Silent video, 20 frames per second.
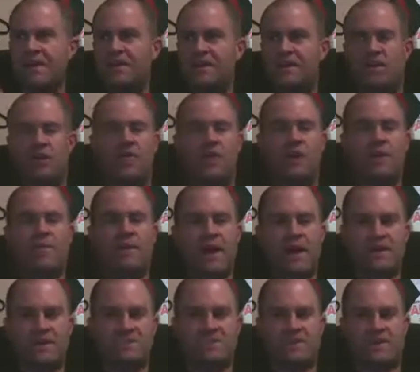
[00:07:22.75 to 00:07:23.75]
A
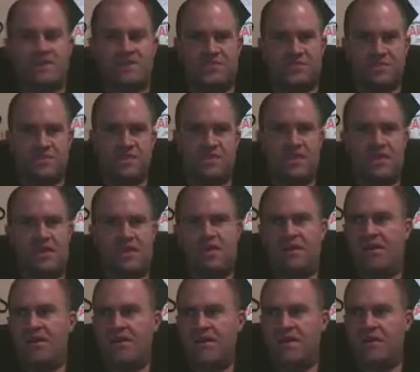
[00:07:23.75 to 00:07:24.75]
bounce vest for
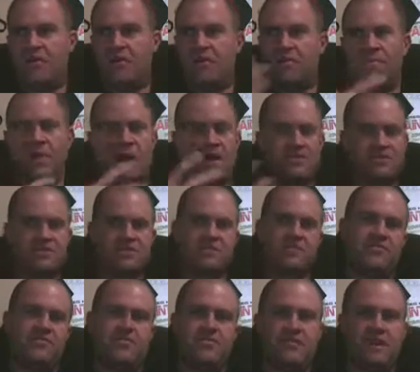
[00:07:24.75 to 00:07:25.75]
me, or a bounce
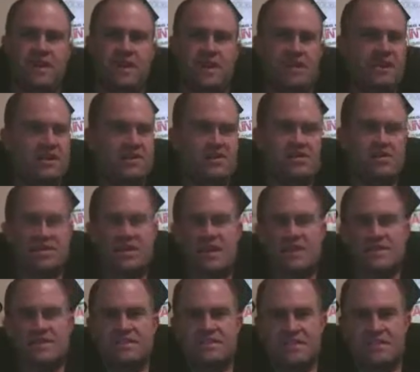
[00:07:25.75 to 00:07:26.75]
shirt for me, just
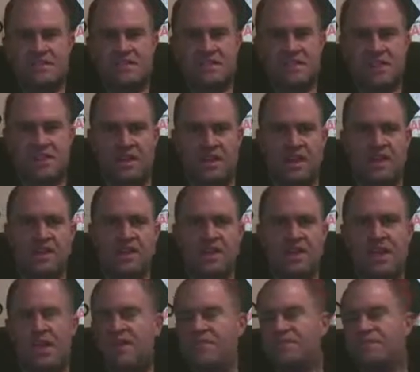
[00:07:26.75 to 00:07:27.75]
lessens the sting.
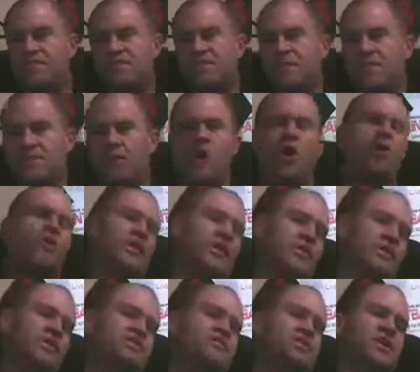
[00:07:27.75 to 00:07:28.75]
Now, if some people,
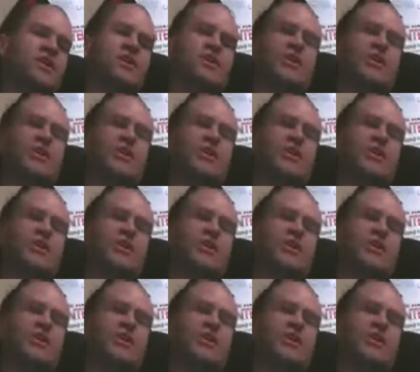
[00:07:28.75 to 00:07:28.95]
that's